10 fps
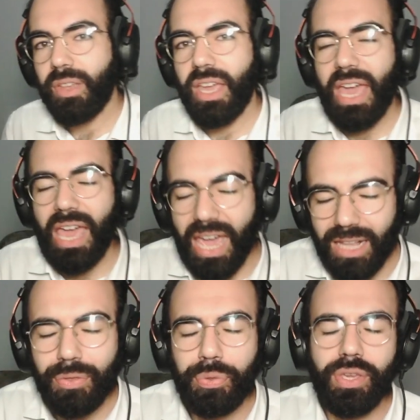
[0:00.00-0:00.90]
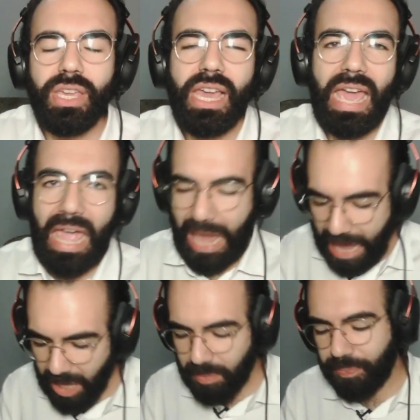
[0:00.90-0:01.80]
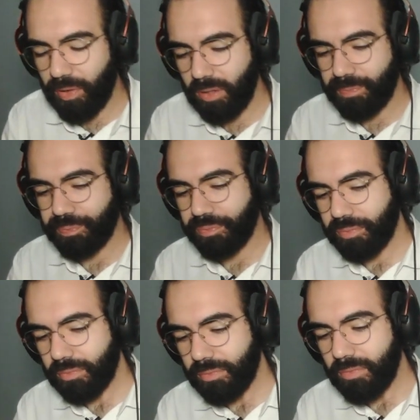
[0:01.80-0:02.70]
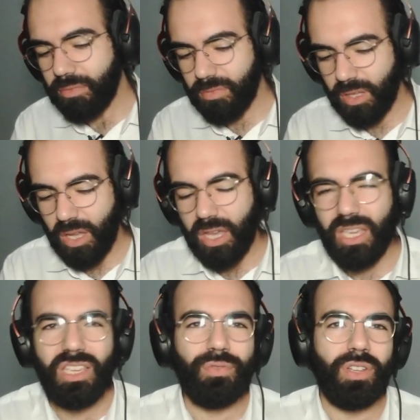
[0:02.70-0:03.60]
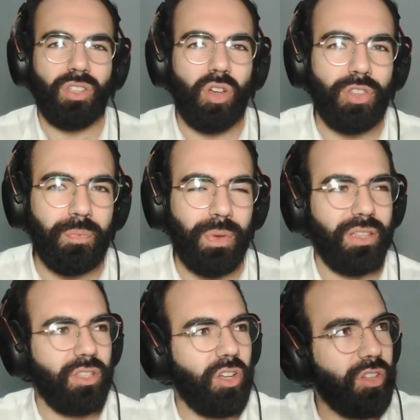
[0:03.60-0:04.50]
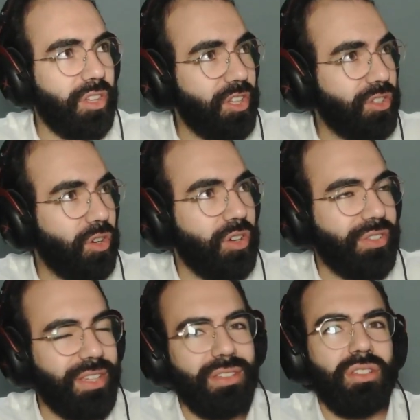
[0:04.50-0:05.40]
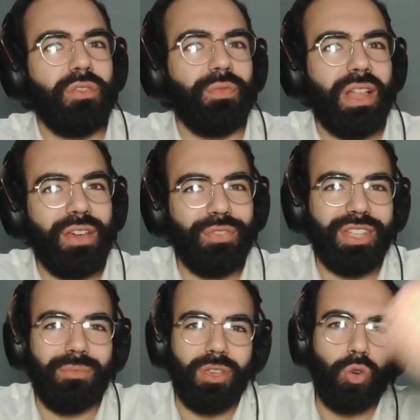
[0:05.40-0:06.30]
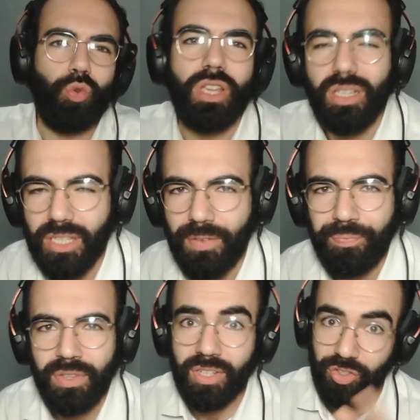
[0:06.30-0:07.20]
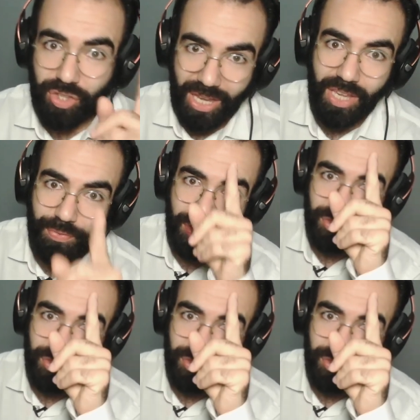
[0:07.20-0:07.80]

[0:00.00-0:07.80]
healthy, helpful, even though depending on the circumstances of life, it can be really even